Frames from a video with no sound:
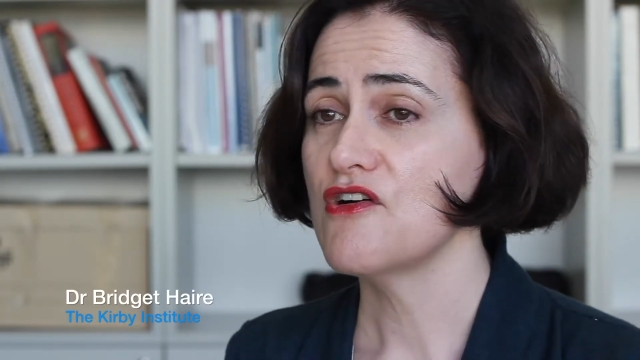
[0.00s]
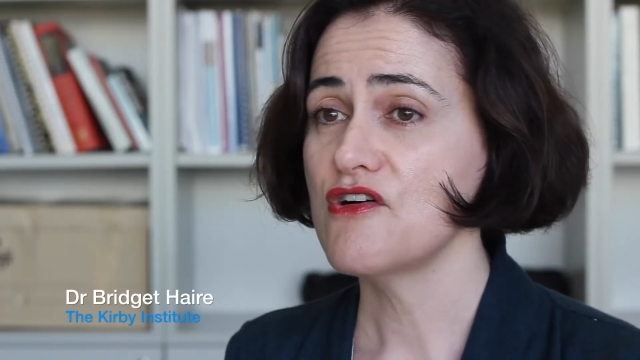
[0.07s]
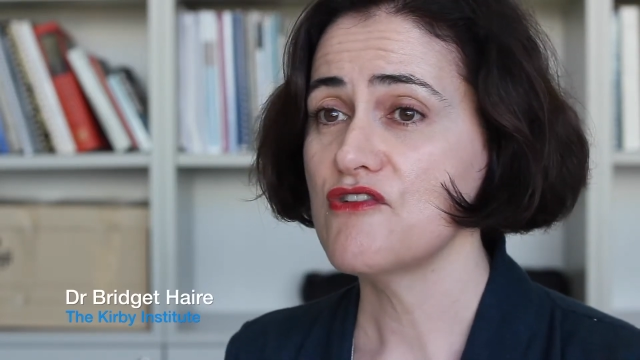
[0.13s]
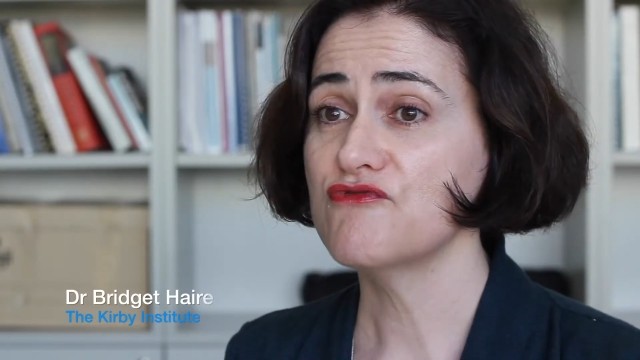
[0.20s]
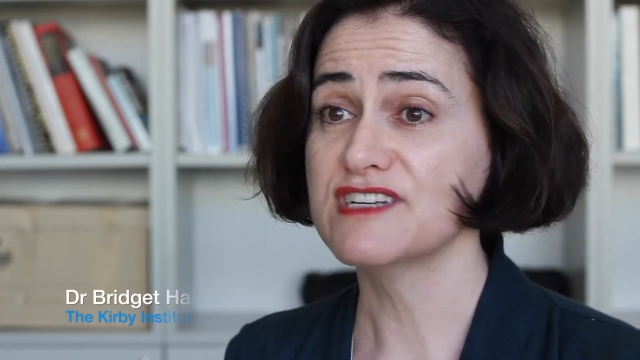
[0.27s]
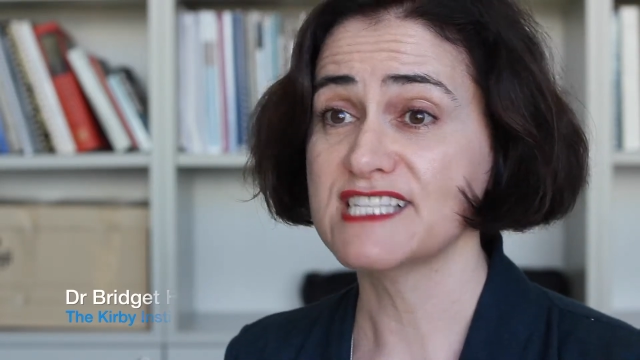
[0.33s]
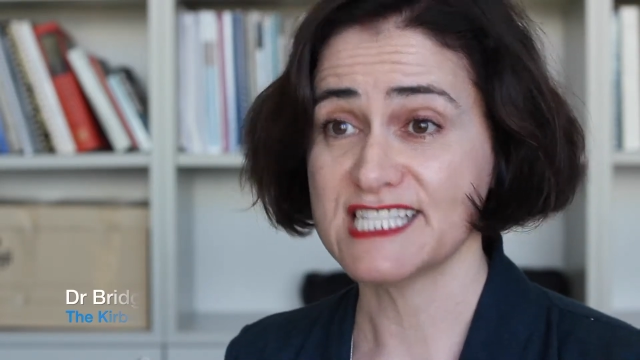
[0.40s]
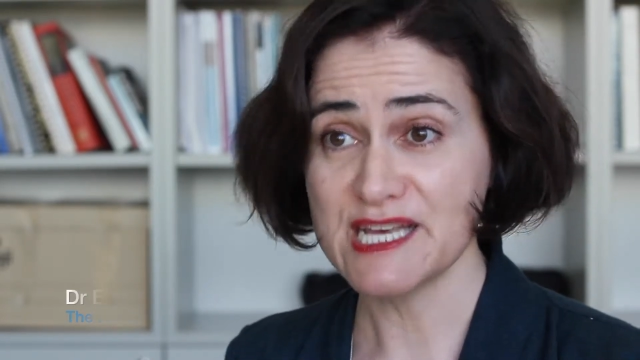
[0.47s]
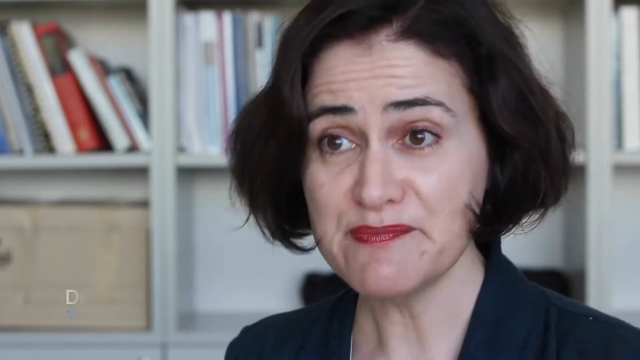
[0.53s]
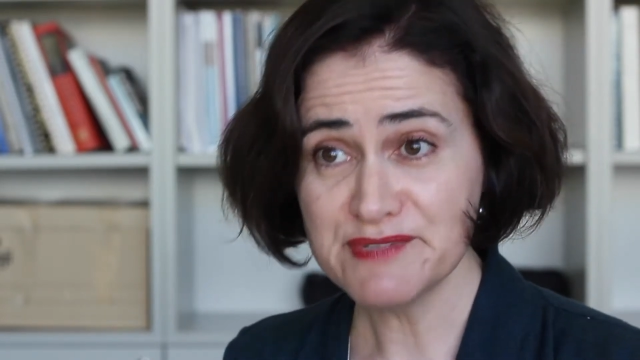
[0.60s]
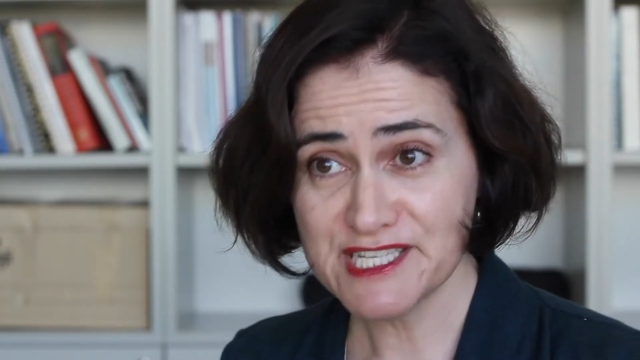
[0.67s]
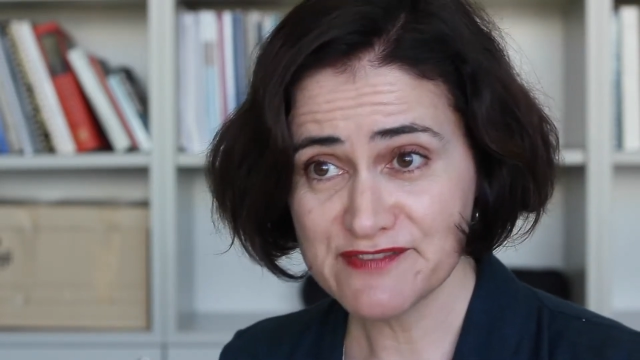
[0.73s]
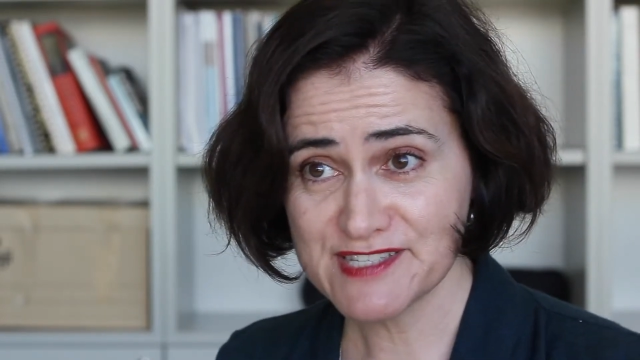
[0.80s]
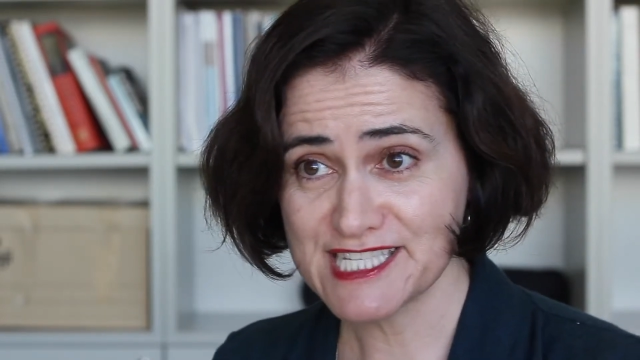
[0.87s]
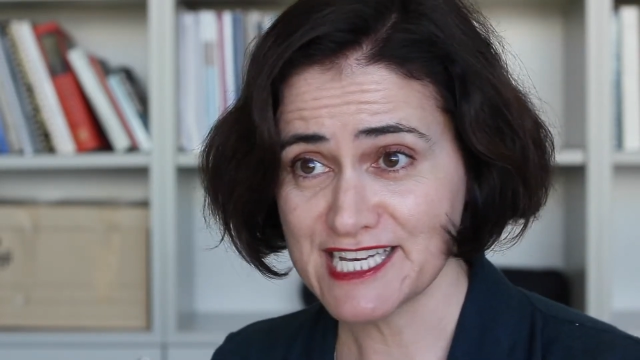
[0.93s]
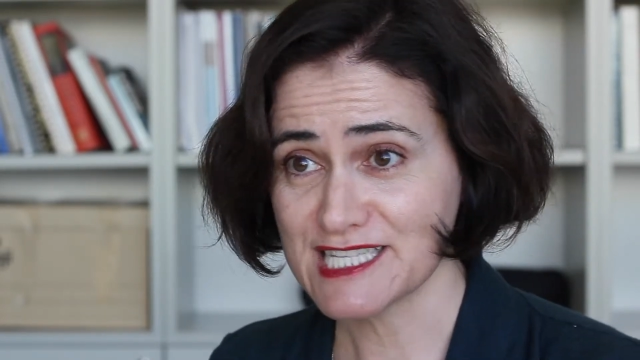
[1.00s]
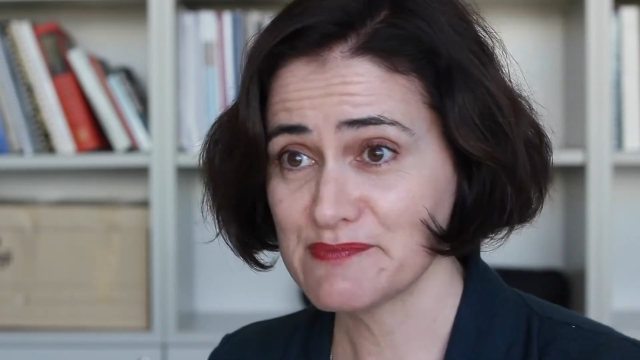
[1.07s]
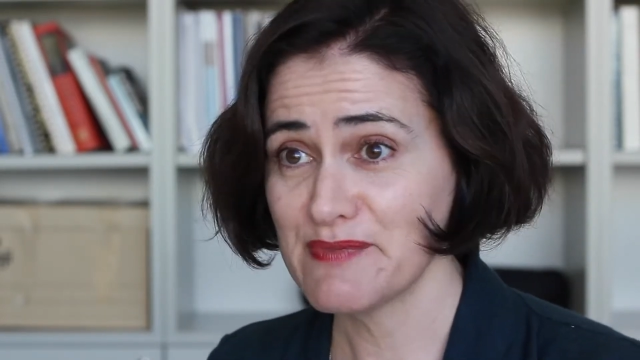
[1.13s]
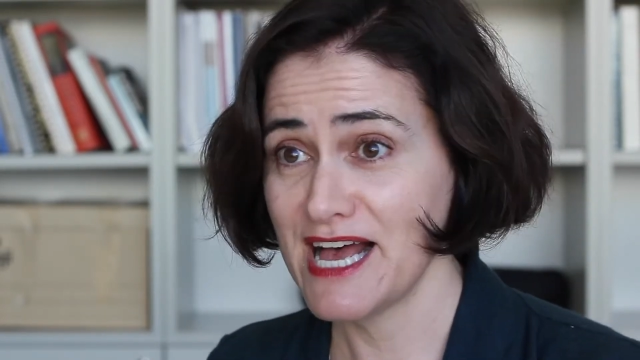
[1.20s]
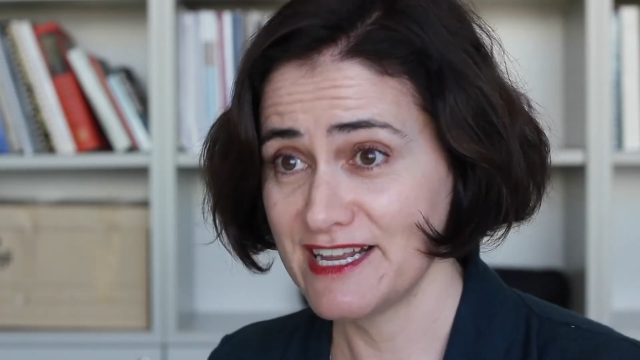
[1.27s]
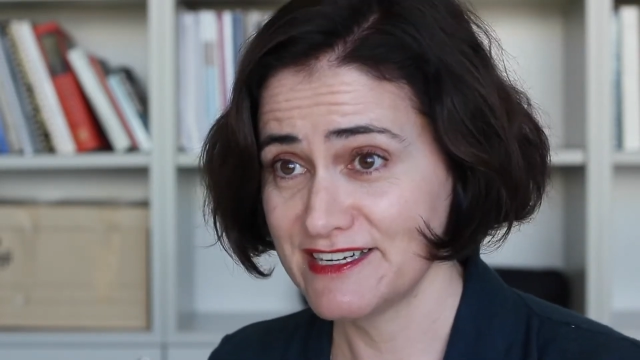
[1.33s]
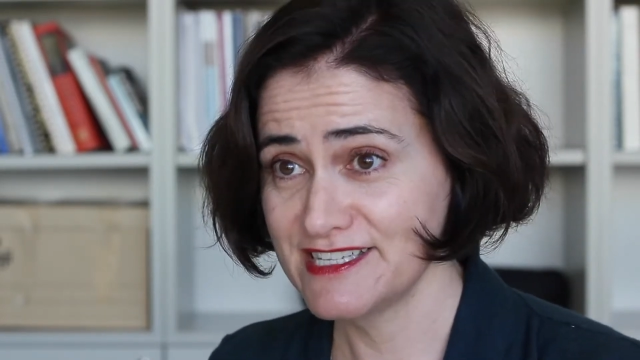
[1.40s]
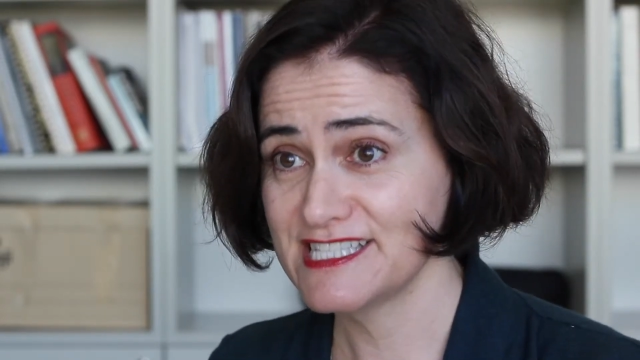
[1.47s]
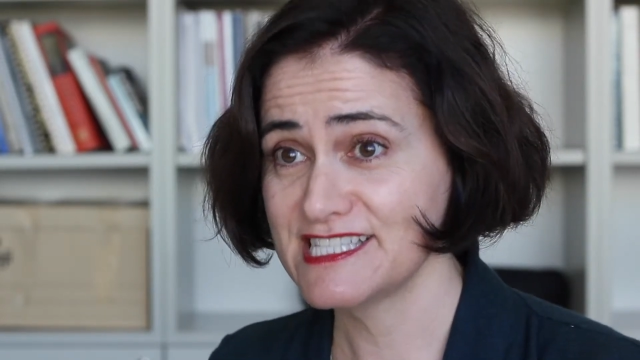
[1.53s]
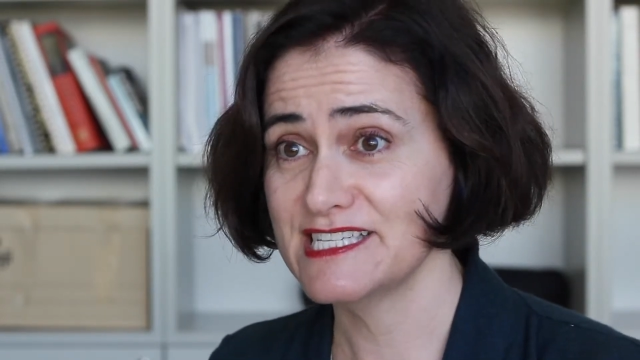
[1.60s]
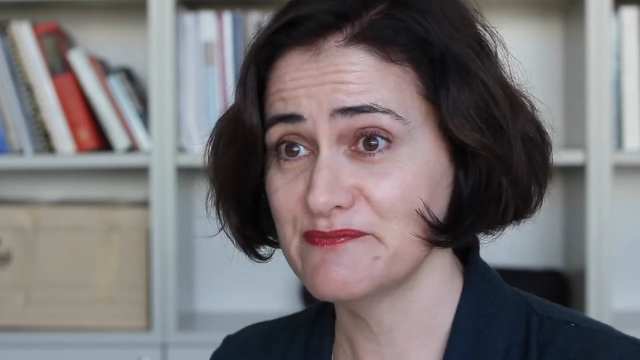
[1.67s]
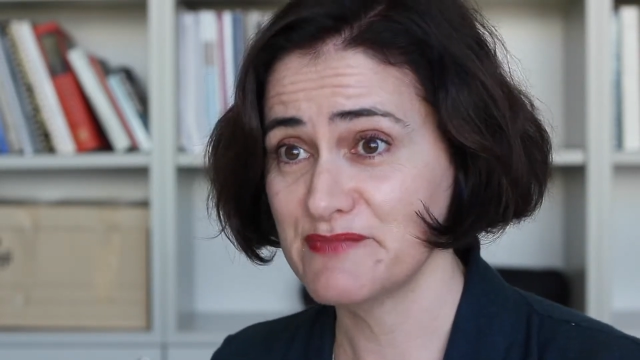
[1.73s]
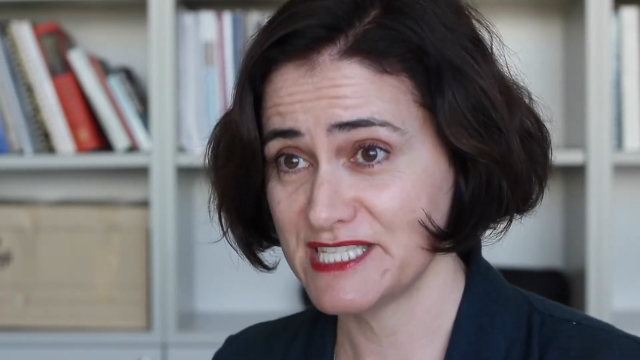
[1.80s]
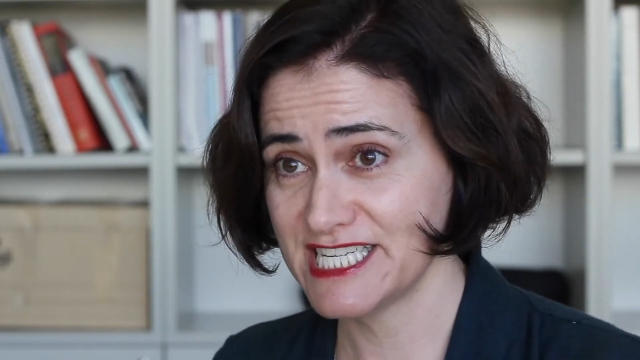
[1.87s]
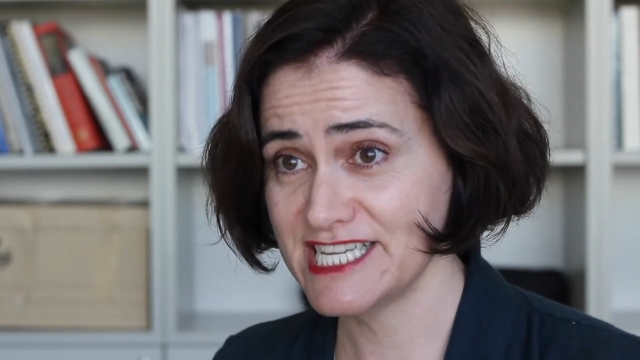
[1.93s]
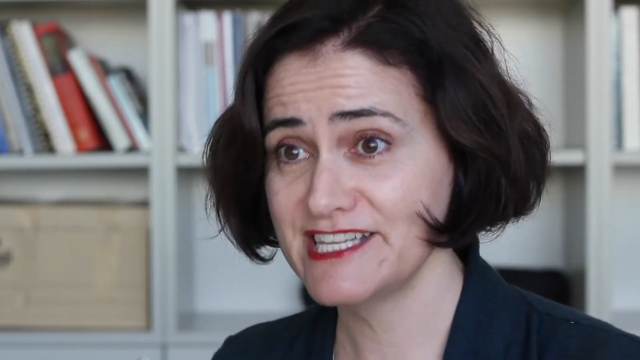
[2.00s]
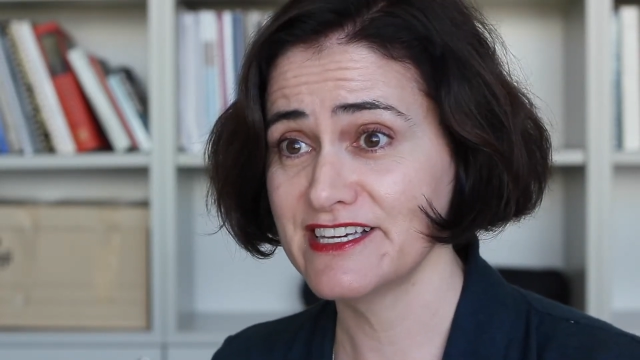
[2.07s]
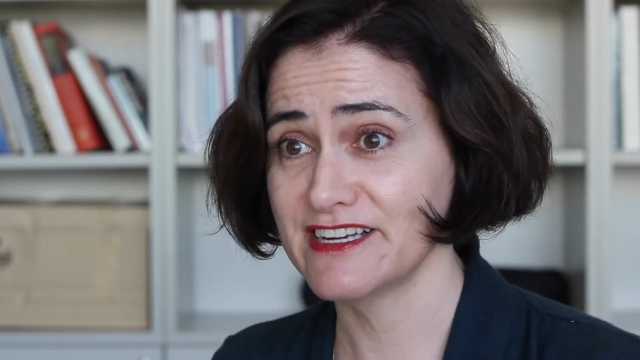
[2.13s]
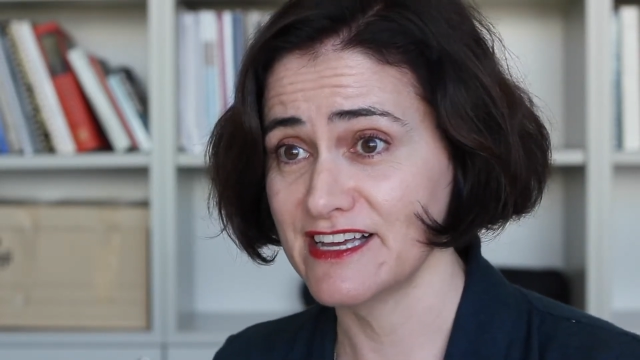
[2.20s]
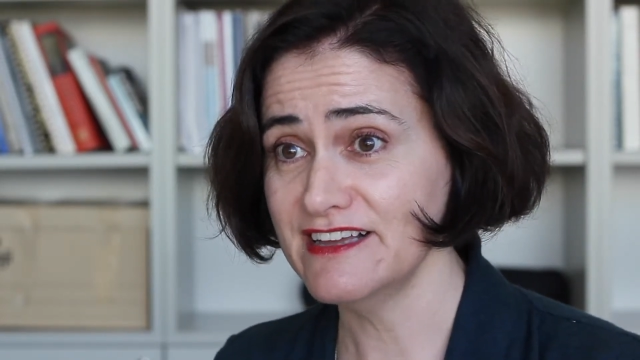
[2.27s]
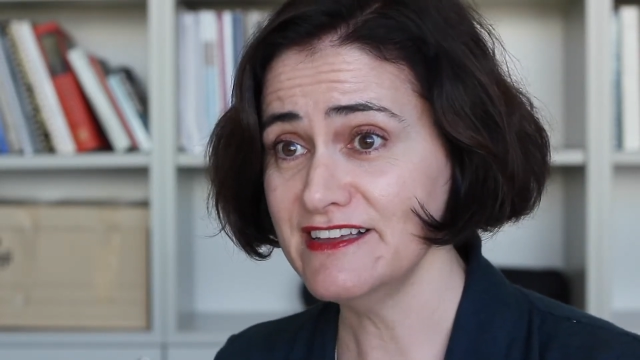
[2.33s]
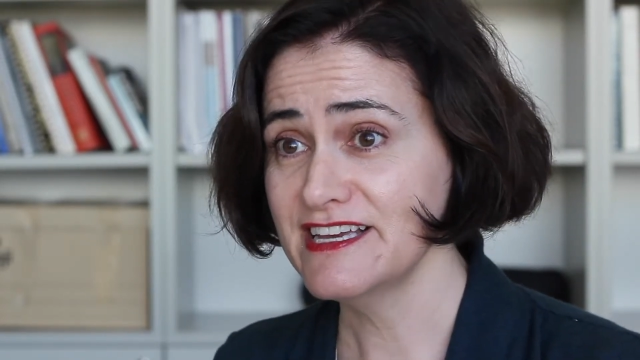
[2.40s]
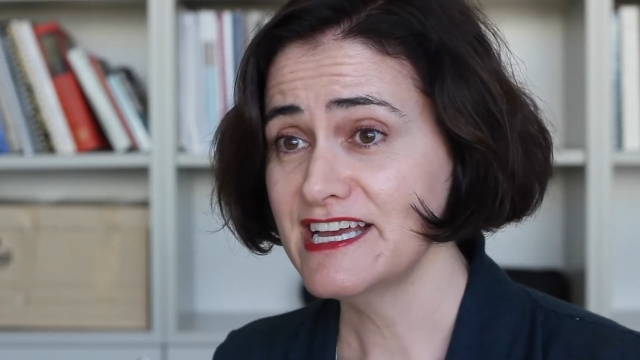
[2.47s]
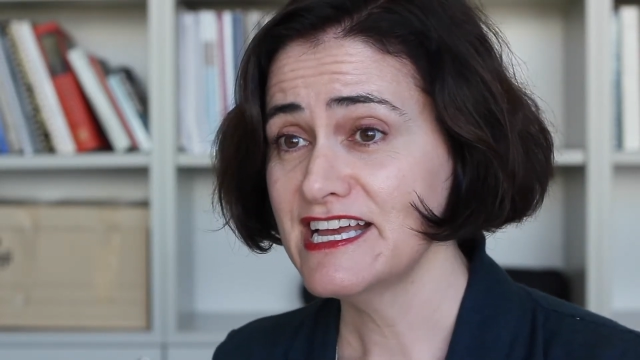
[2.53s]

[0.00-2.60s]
receptive sex partners in particular